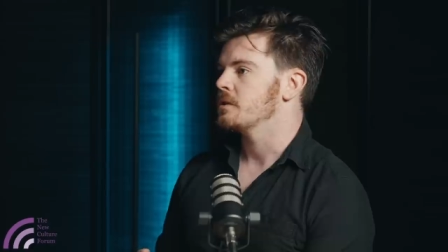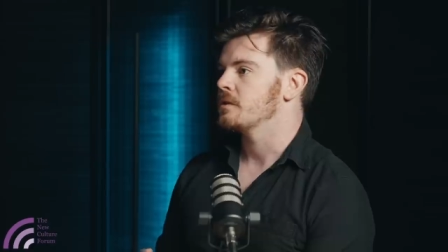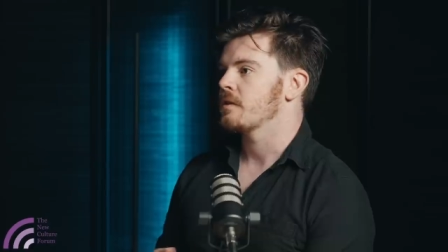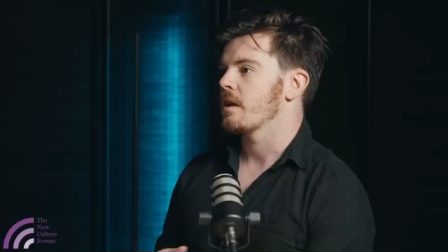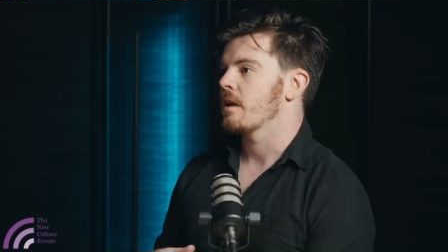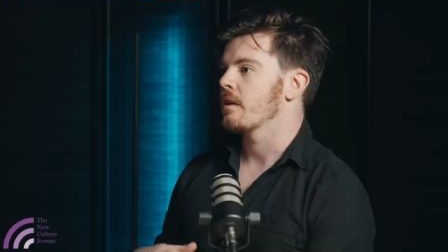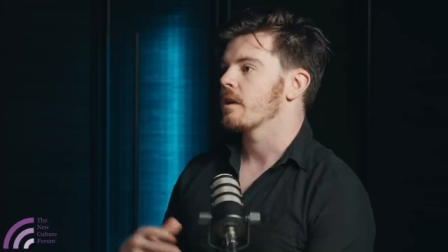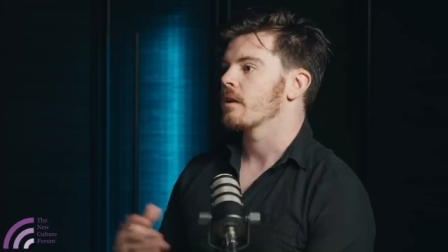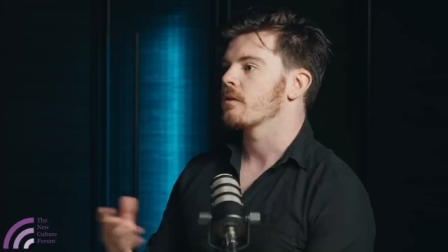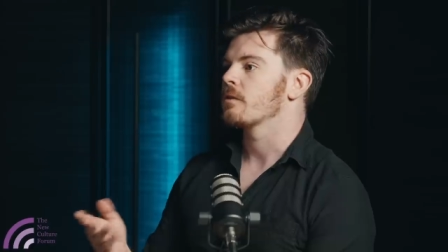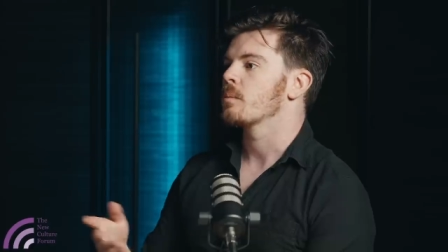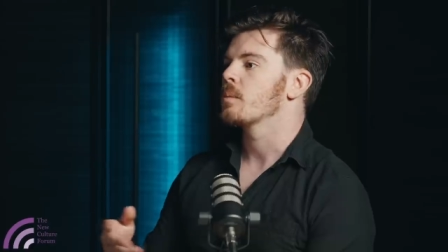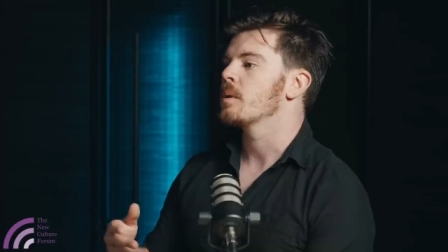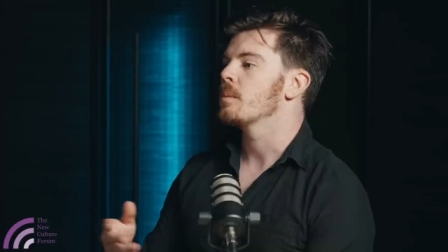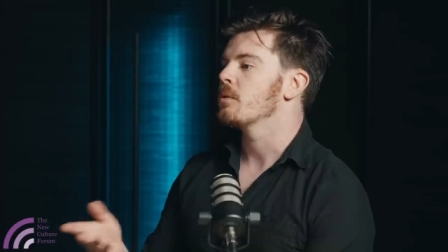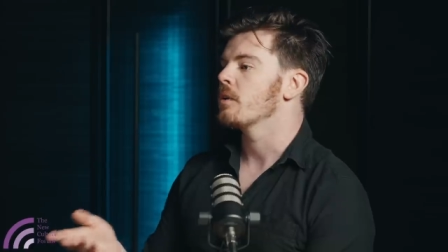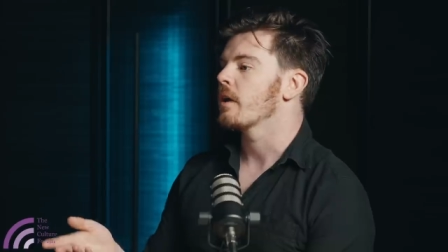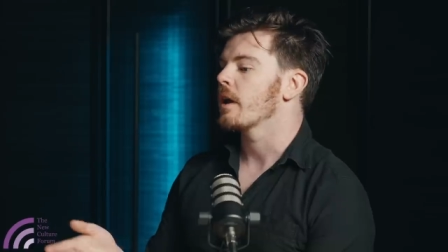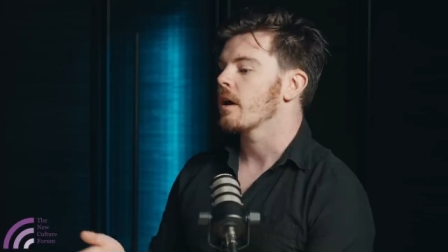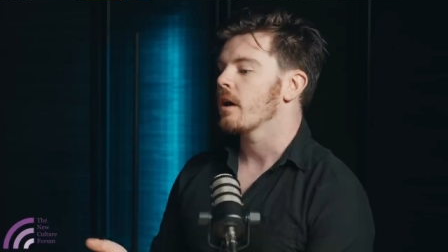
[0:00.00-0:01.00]
is that like for
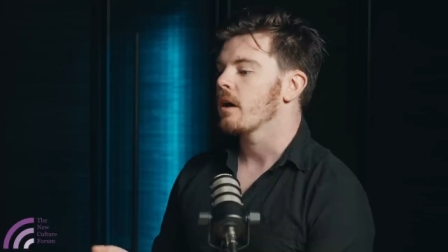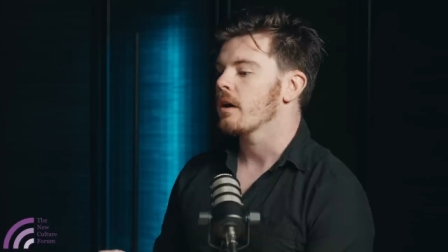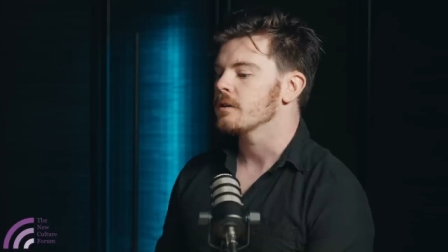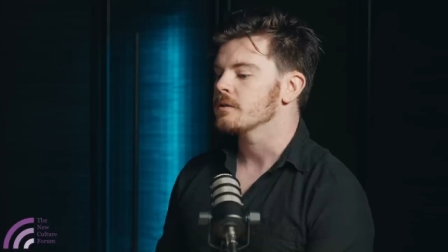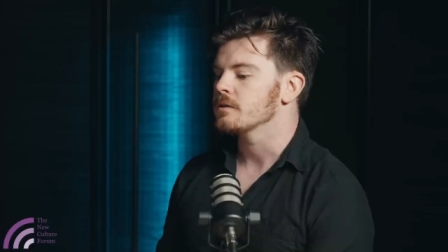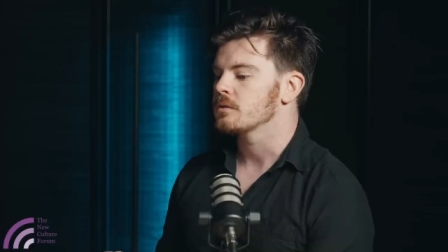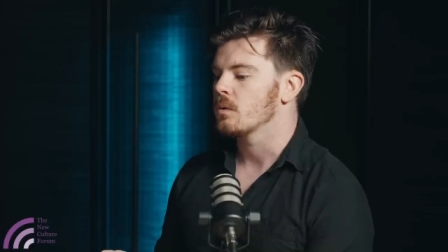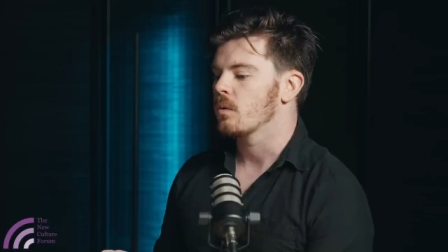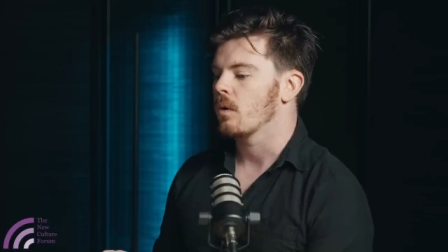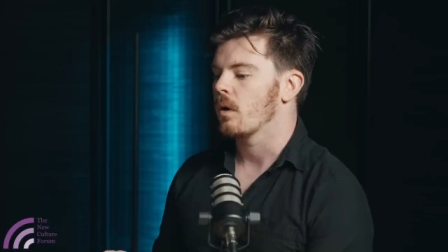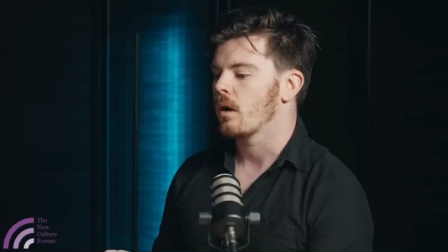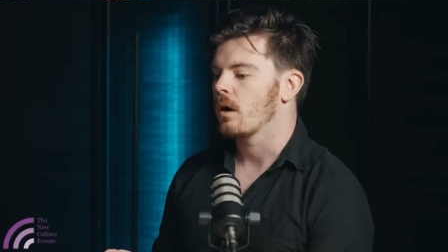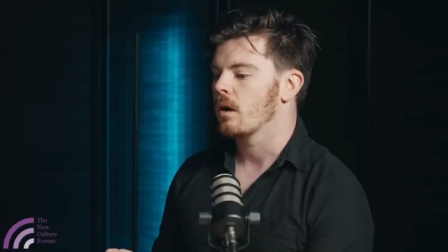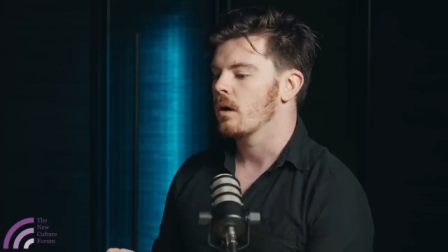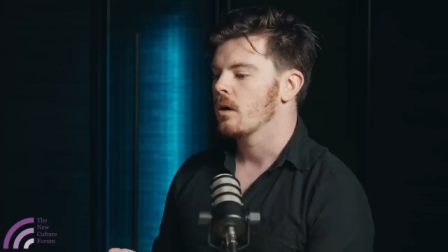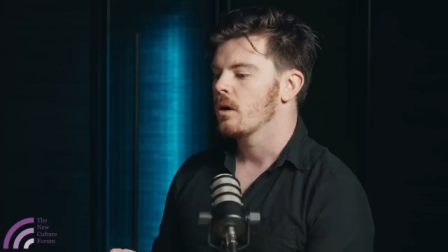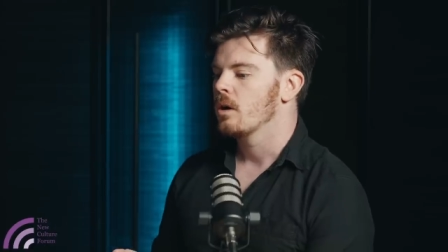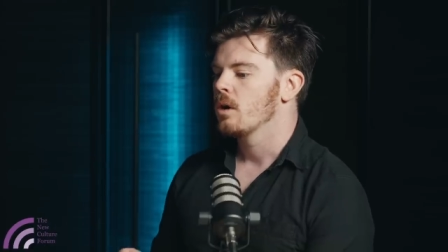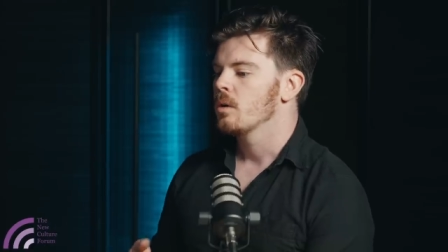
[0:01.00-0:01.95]
people like us who are